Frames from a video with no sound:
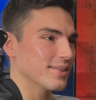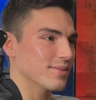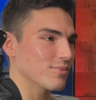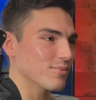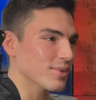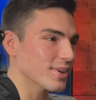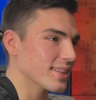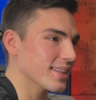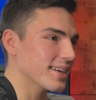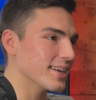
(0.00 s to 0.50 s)

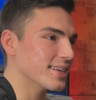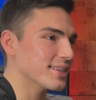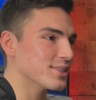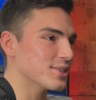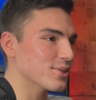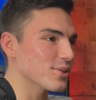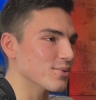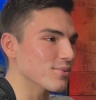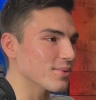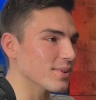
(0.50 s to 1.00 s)
really
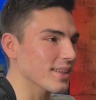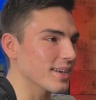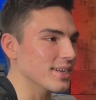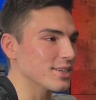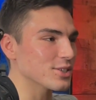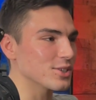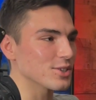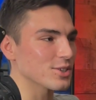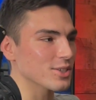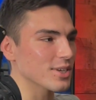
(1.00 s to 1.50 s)
into the
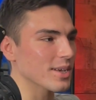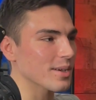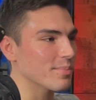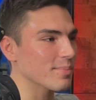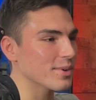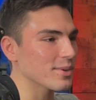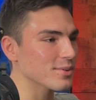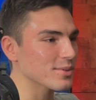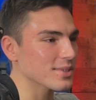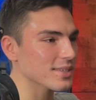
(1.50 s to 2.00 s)
relationship,
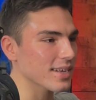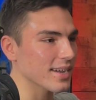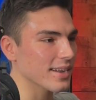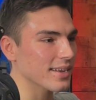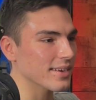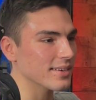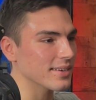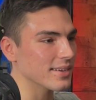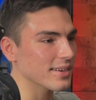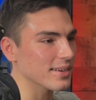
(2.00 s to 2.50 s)
it was
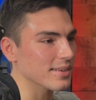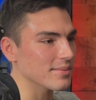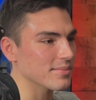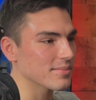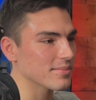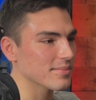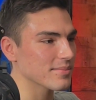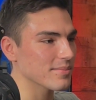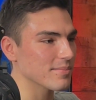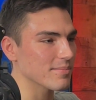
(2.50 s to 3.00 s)

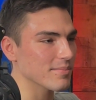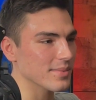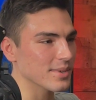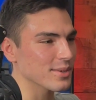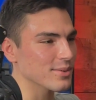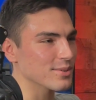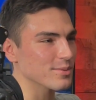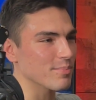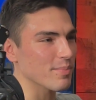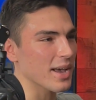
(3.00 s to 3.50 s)

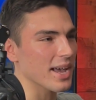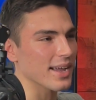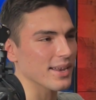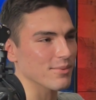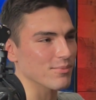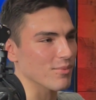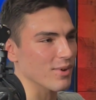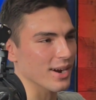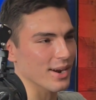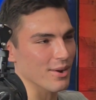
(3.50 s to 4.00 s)

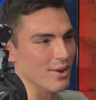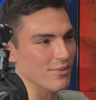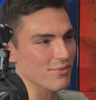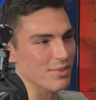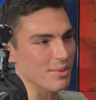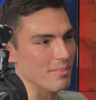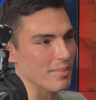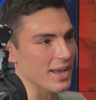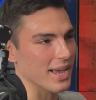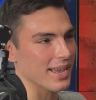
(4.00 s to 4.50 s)
bad right off
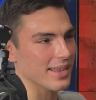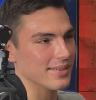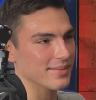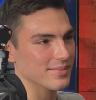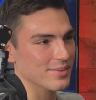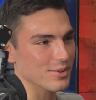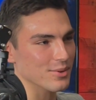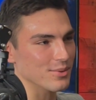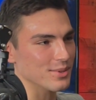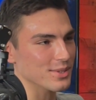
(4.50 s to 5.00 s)
the bat.
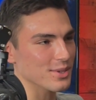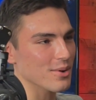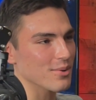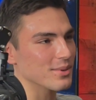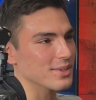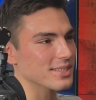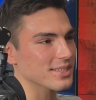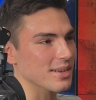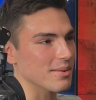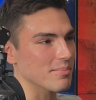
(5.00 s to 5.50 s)
There was
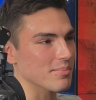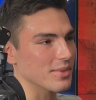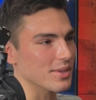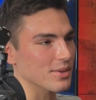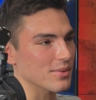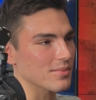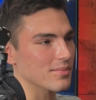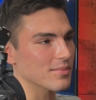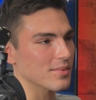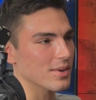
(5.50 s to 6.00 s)
always
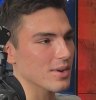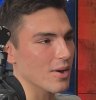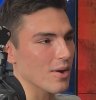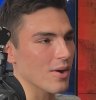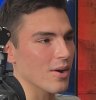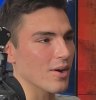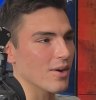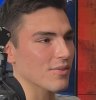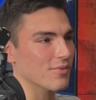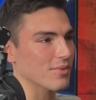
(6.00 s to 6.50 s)
something
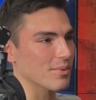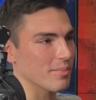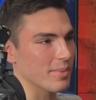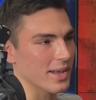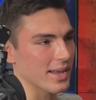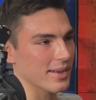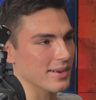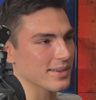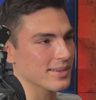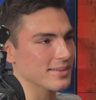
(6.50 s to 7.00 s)
off
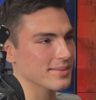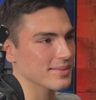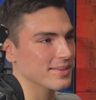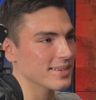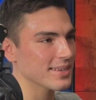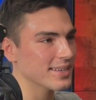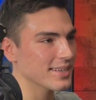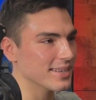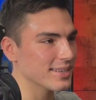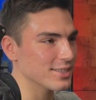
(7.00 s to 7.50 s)
about it.
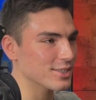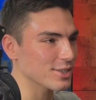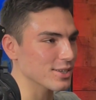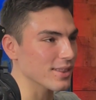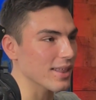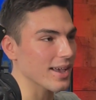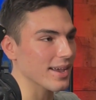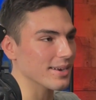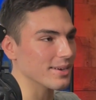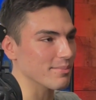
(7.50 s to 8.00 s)
And she
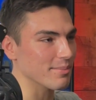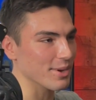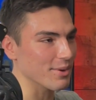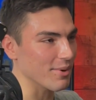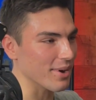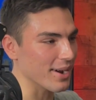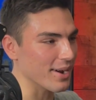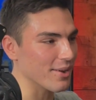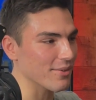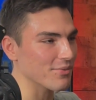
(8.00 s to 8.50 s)
lied to me
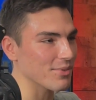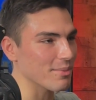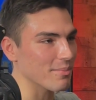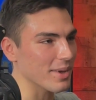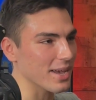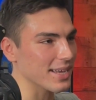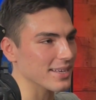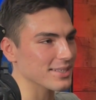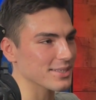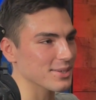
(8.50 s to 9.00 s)
right off the
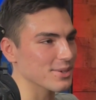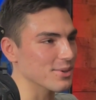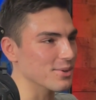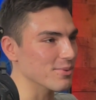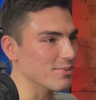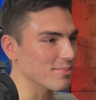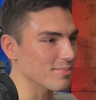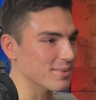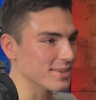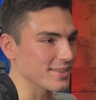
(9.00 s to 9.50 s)
bat
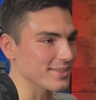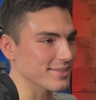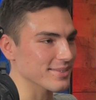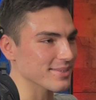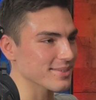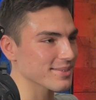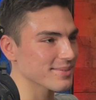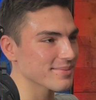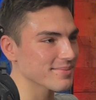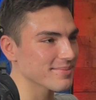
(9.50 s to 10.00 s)
too,
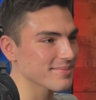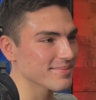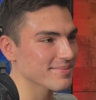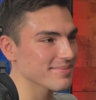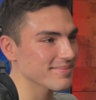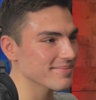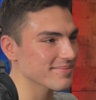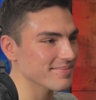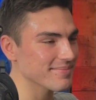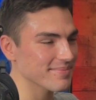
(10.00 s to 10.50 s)
because
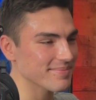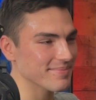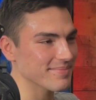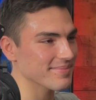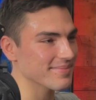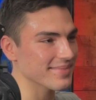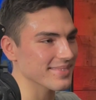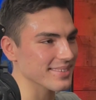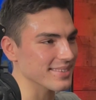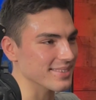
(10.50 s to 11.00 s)

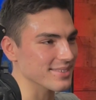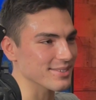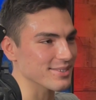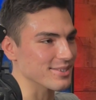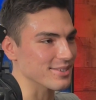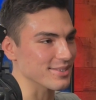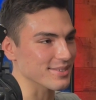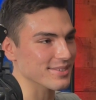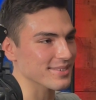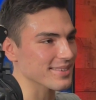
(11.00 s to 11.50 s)
that's
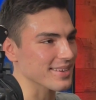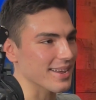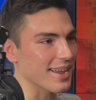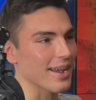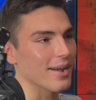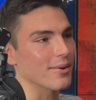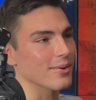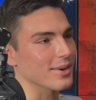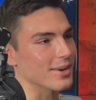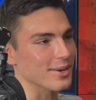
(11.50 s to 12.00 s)
just
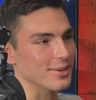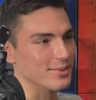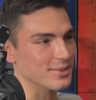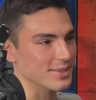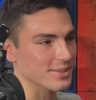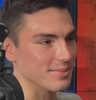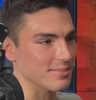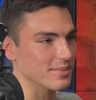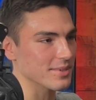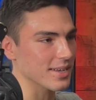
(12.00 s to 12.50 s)
how it goes
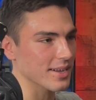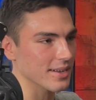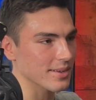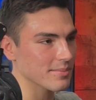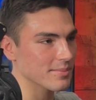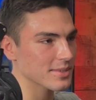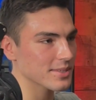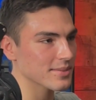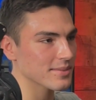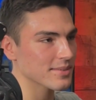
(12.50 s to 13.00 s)

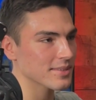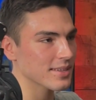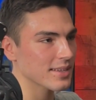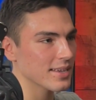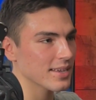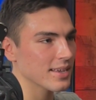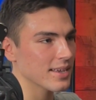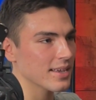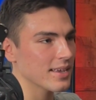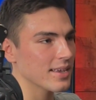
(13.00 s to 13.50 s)
sometimes.
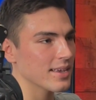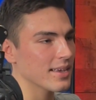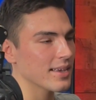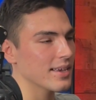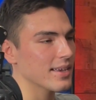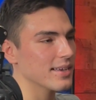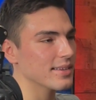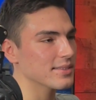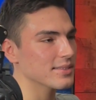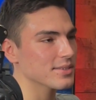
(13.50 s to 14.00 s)

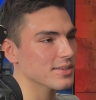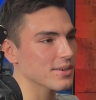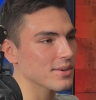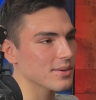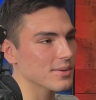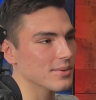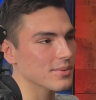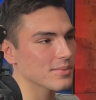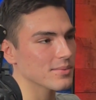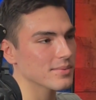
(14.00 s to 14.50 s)
And
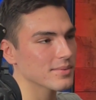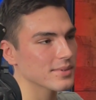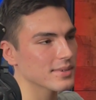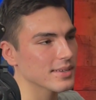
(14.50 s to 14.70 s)
so